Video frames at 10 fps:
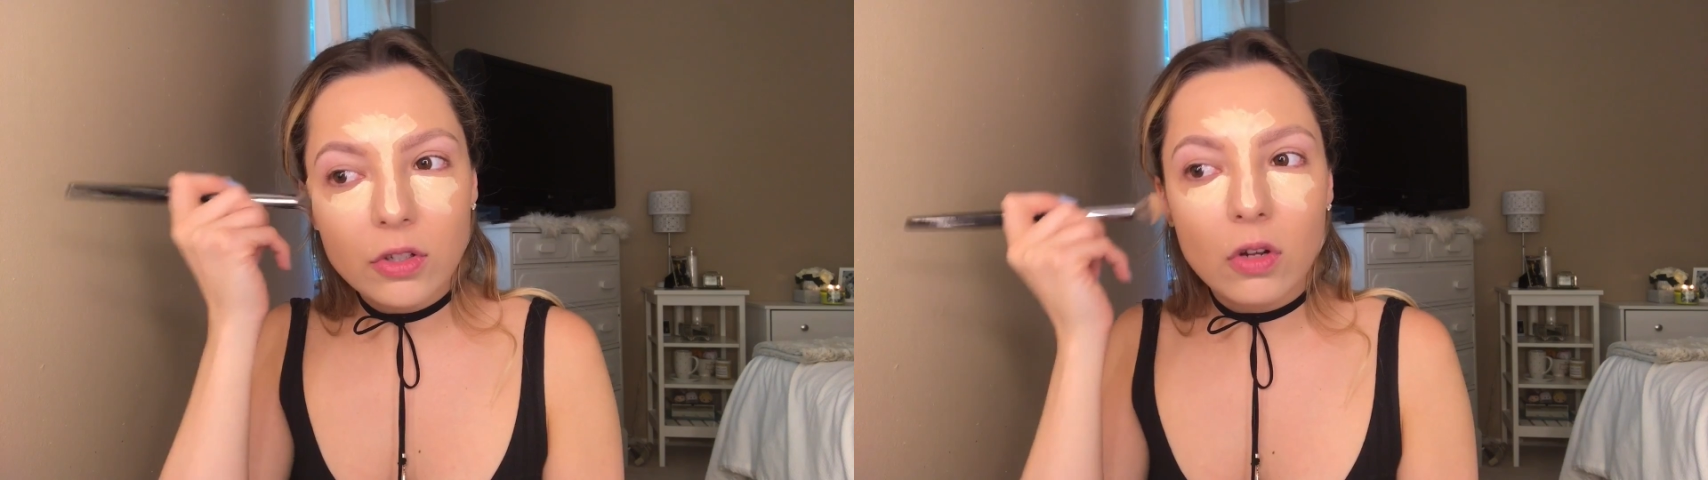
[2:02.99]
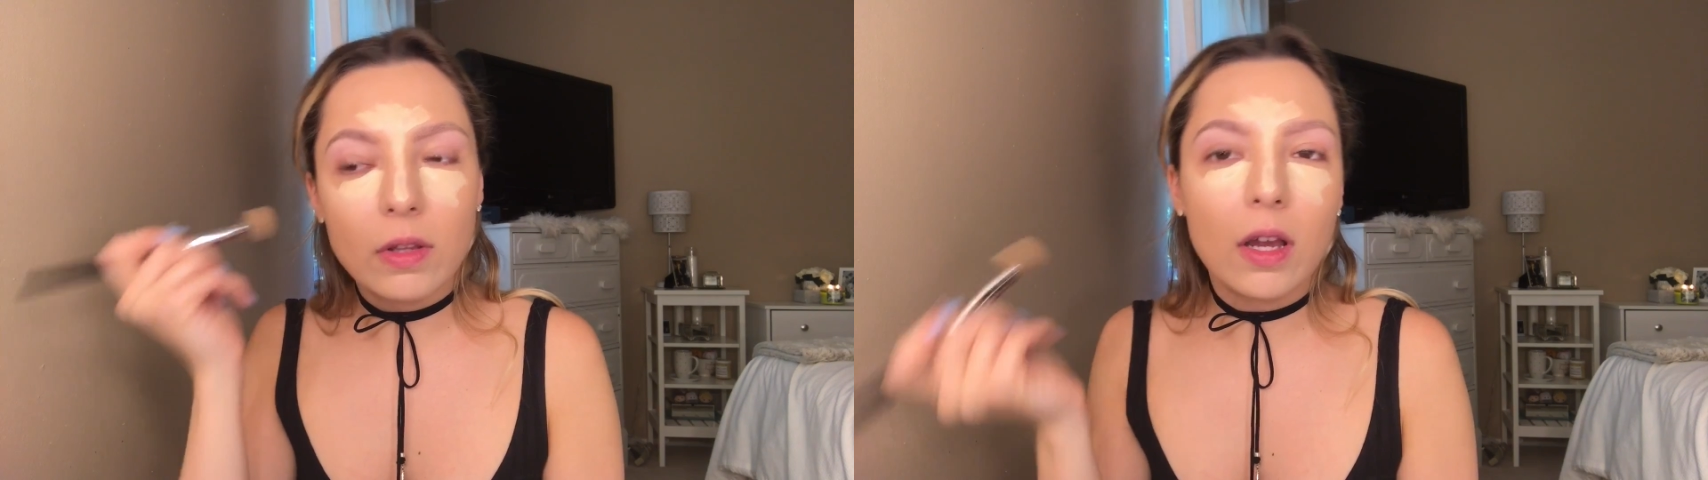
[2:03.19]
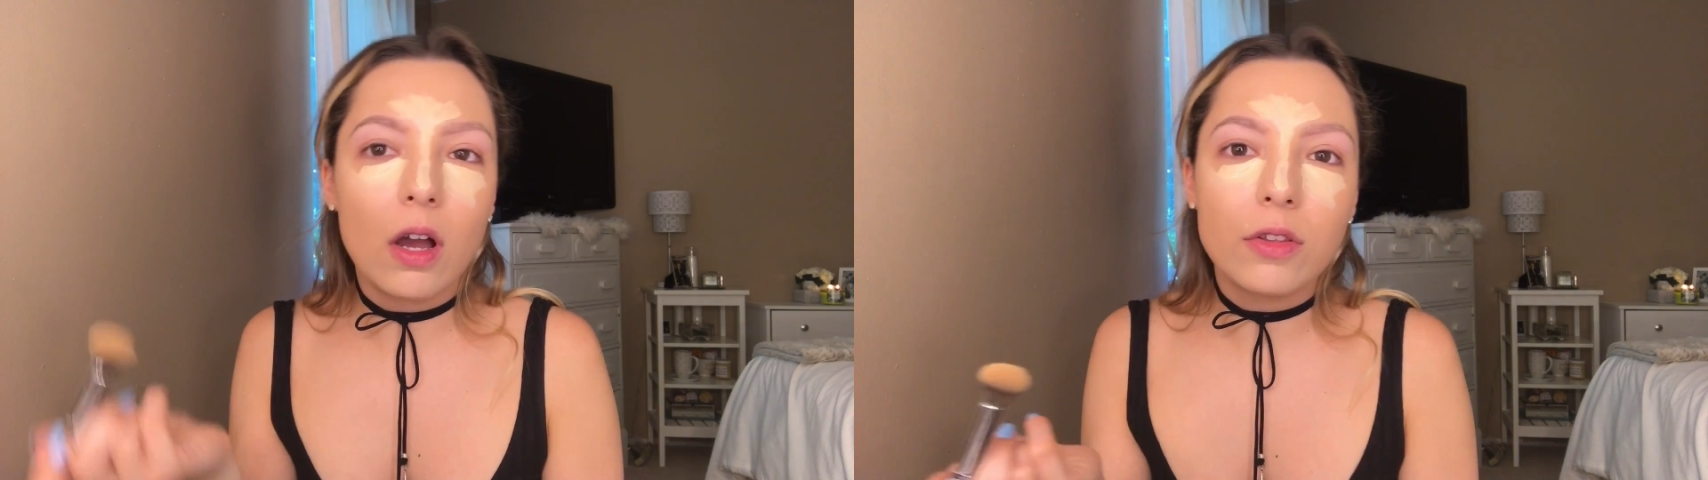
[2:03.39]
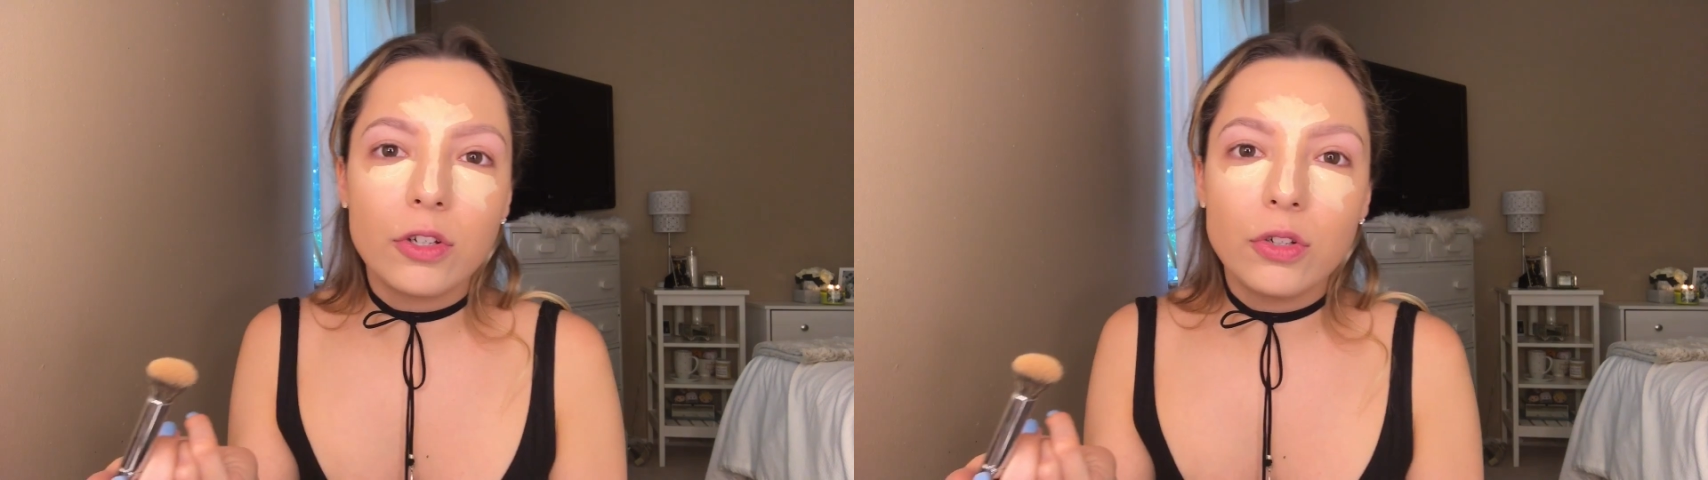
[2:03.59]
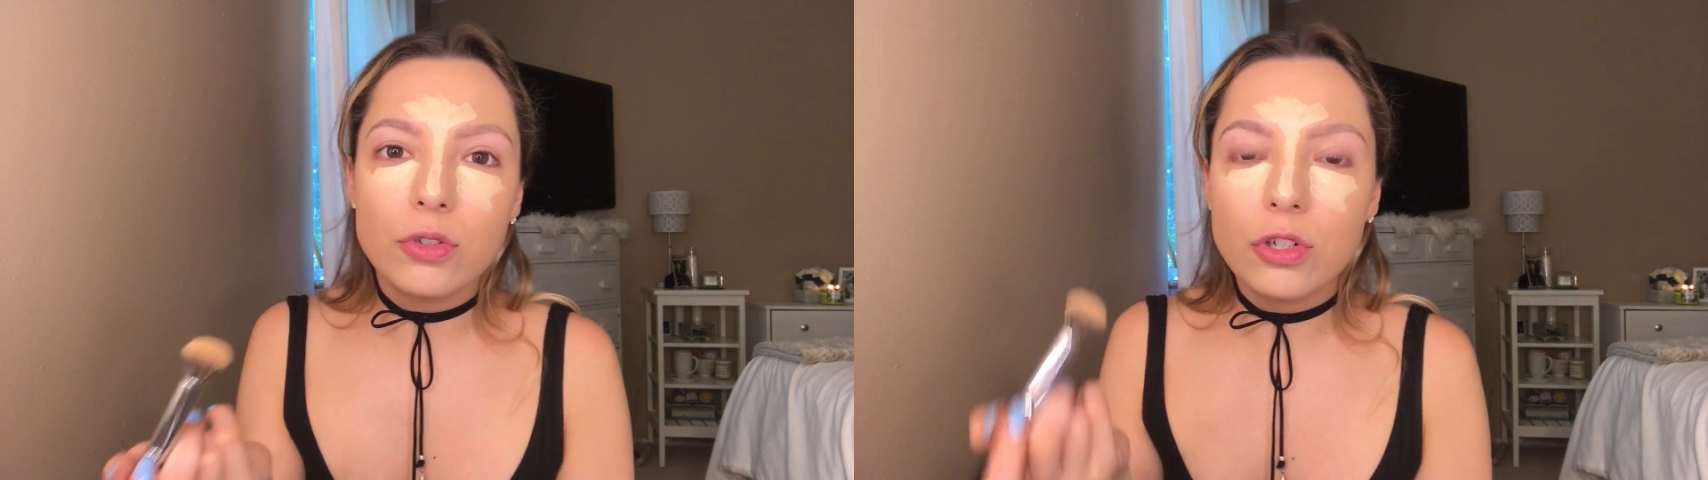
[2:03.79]
like other
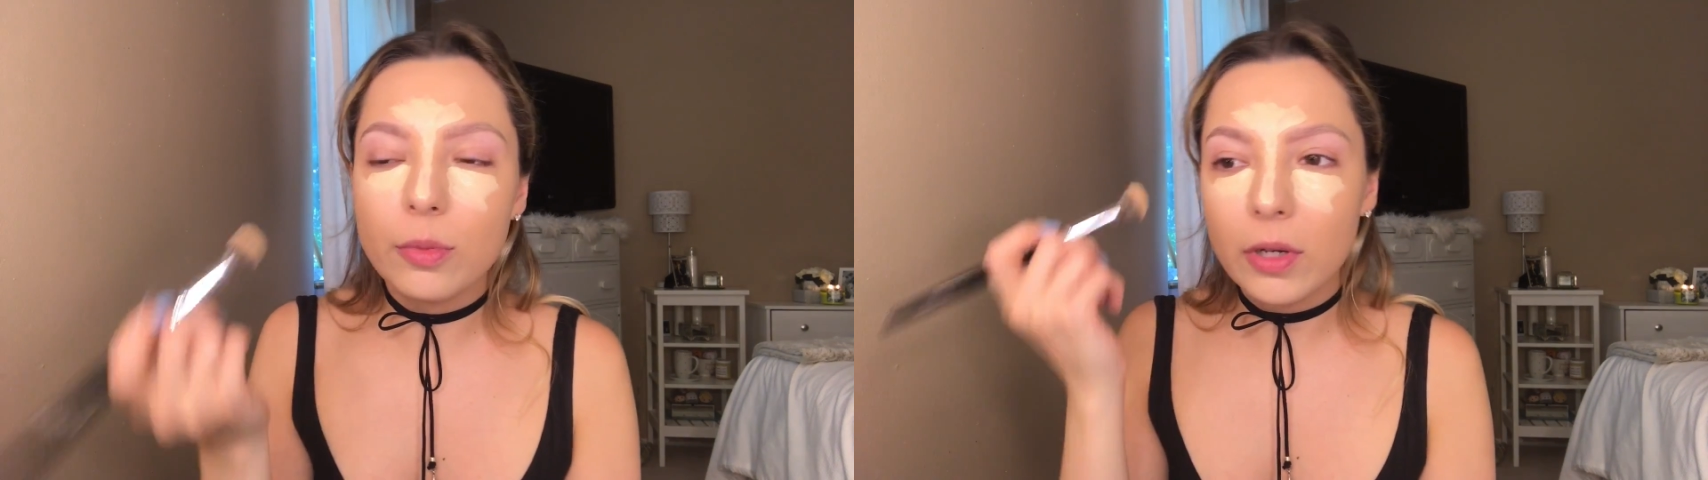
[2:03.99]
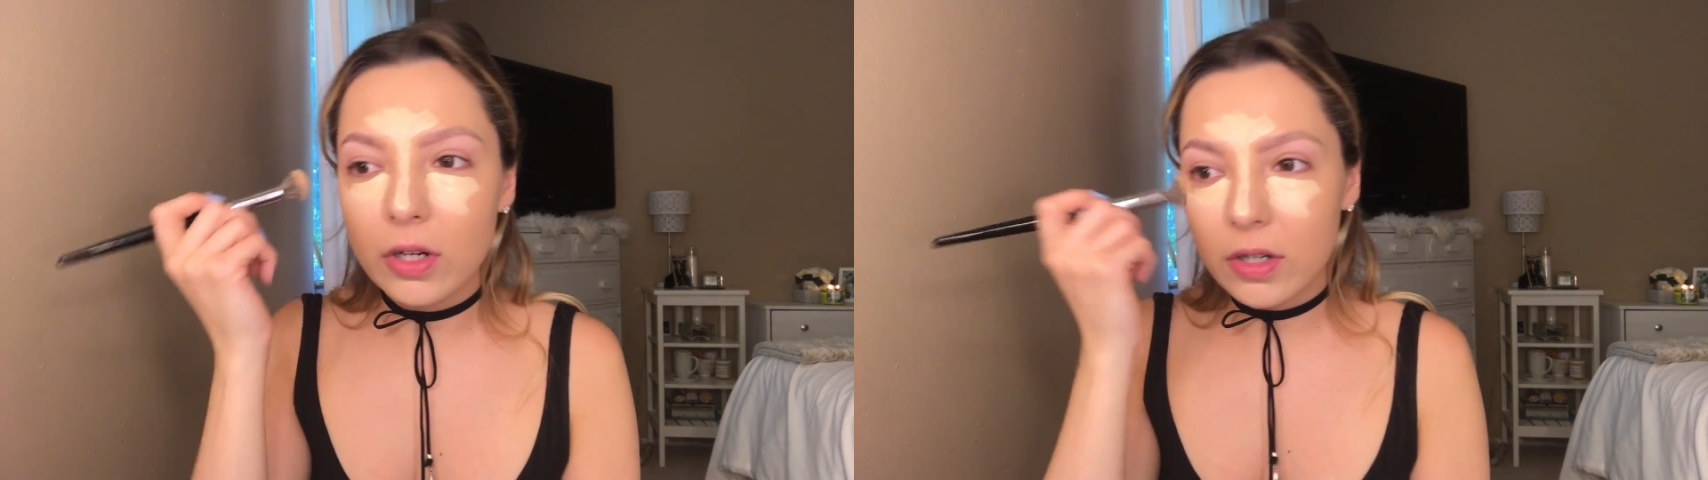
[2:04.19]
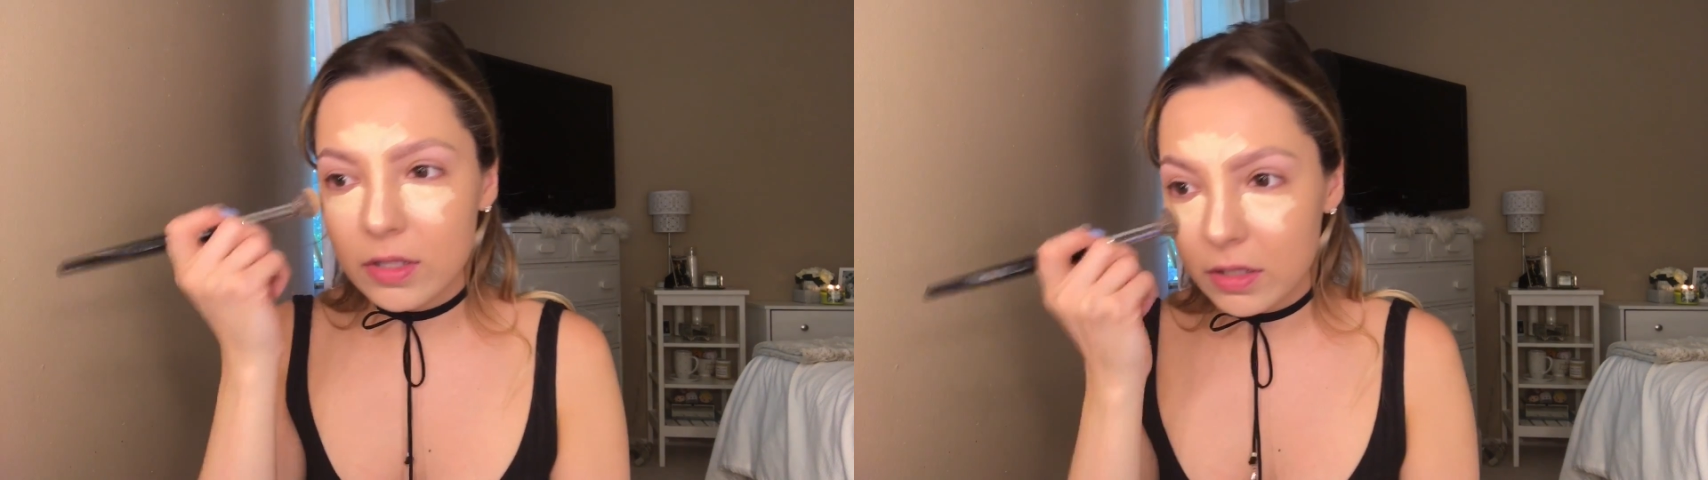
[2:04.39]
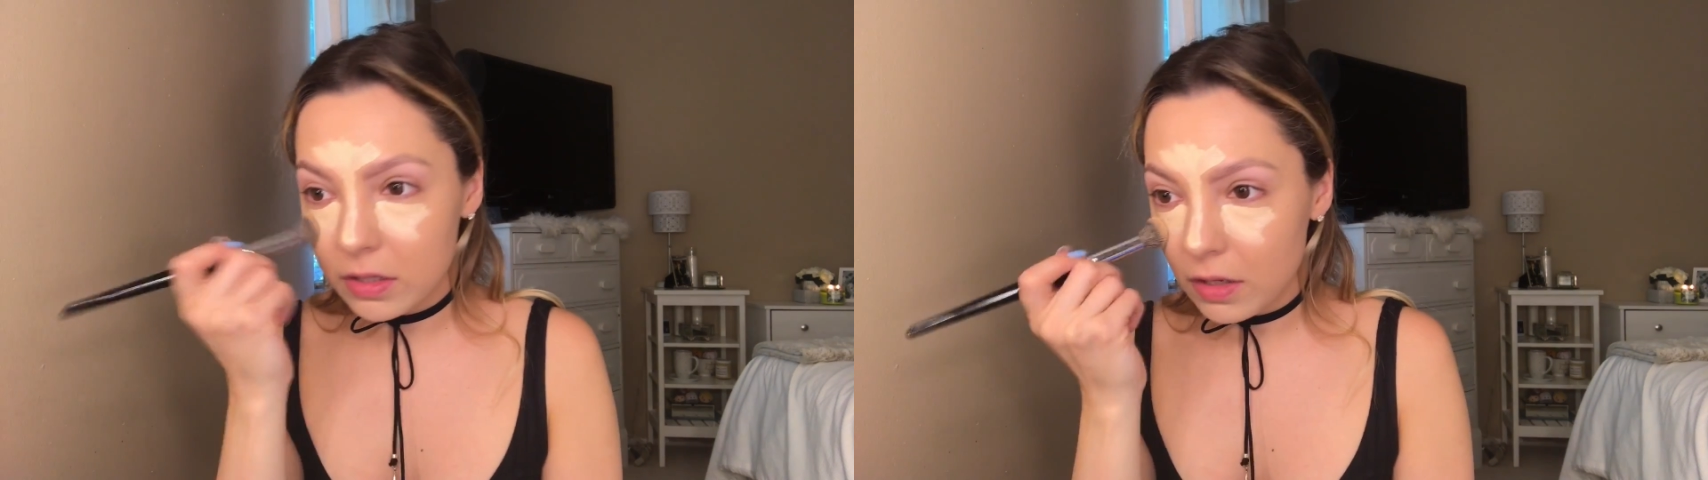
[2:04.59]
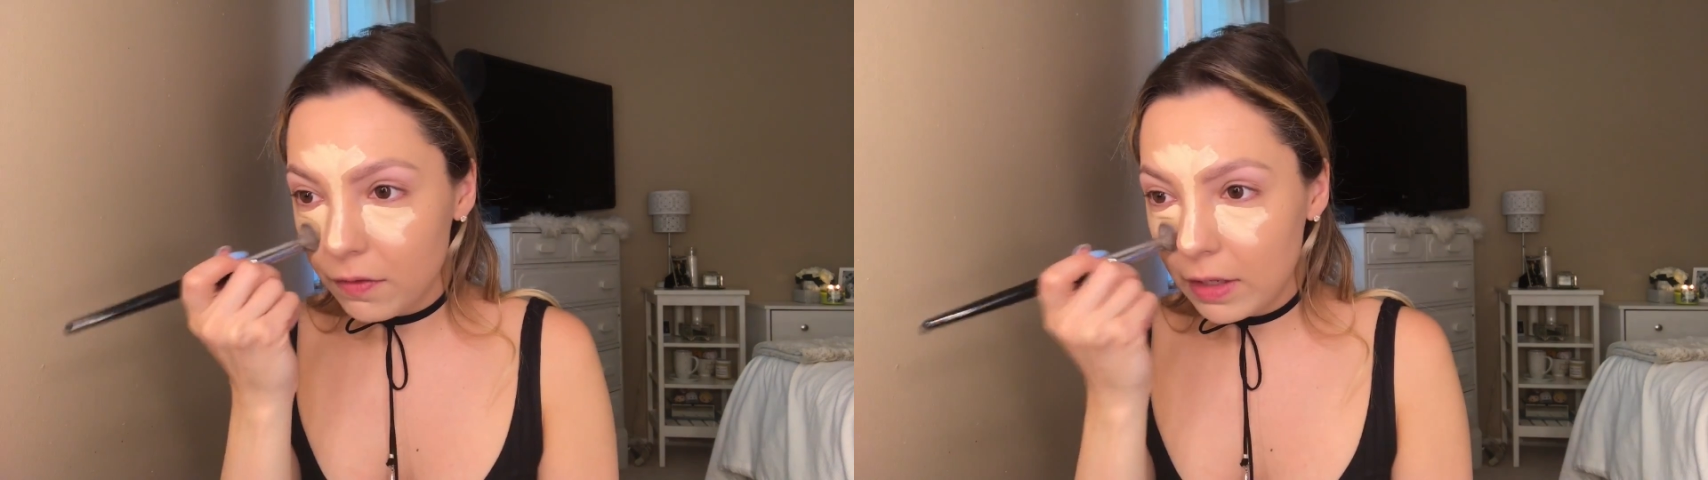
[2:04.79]
YouTubers and stuff